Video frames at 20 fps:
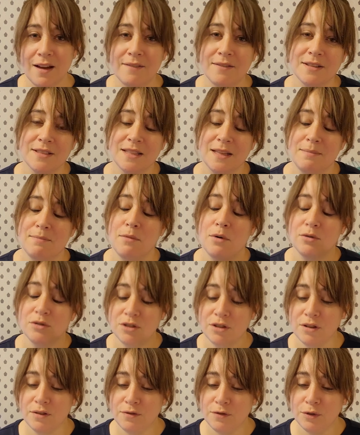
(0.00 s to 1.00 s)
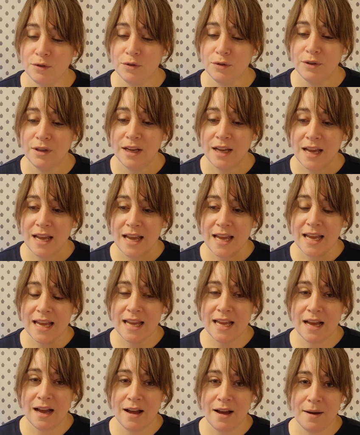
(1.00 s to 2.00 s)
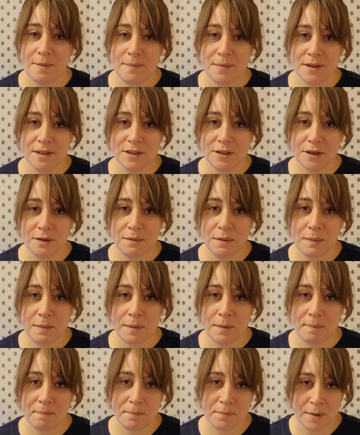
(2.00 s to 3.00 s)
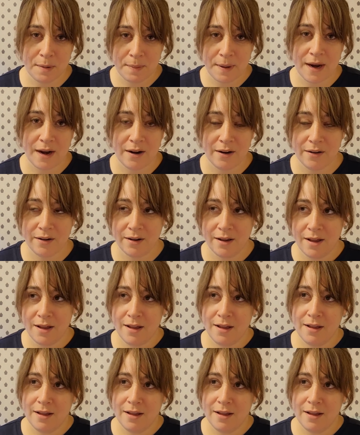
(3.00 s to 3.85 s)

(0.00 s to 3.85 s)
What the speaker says: Obviously, most of the food is going to be prepared